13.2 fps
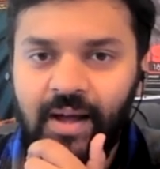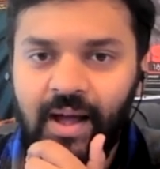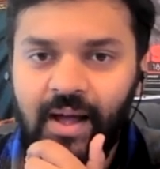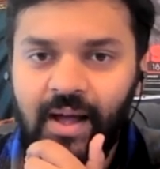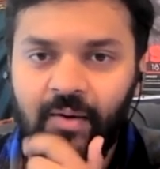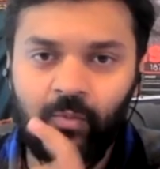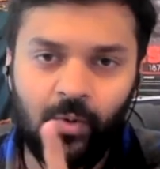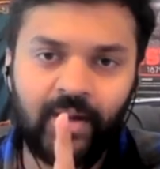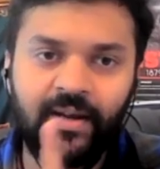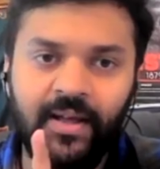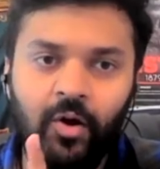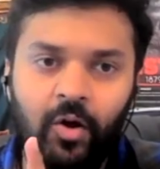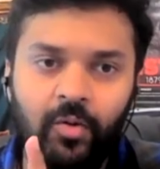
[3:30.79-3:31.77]
I have
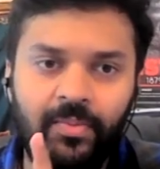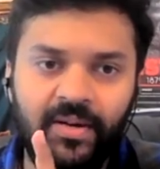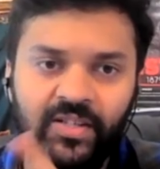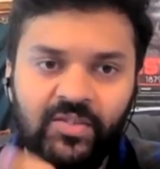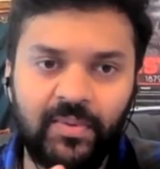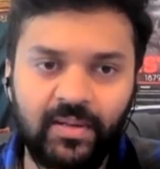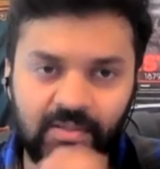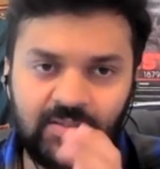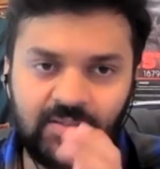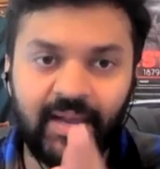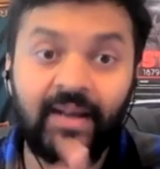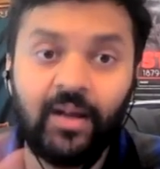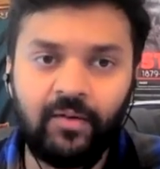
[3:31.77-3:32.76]
1 day corporate experience,
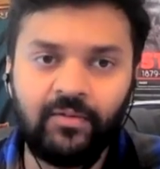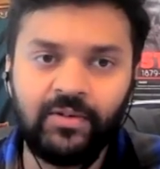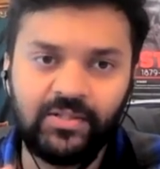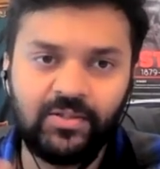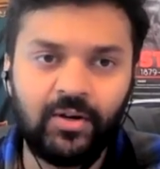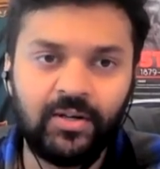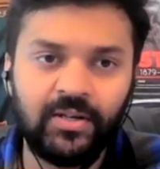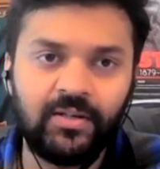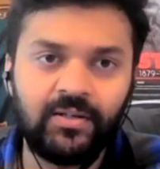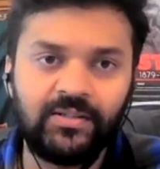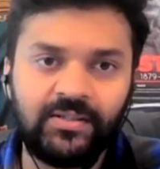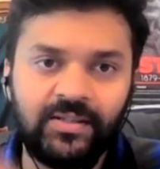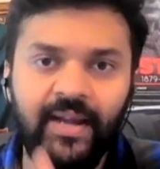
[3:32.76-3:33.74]
8 hours, not
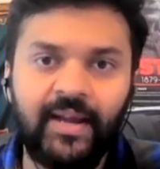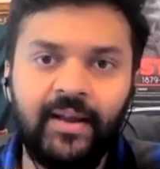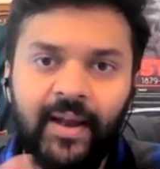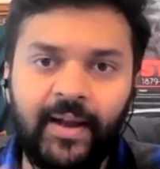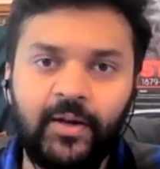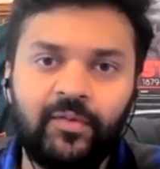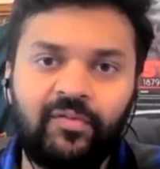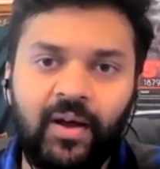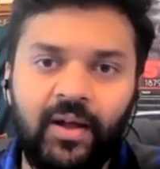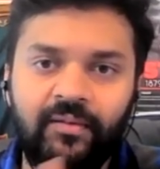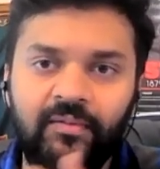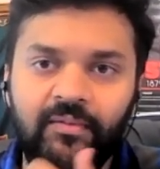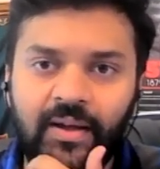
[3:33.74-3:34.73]
years, 9 to
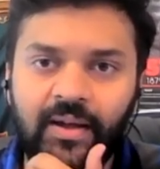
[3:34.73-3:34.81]
5.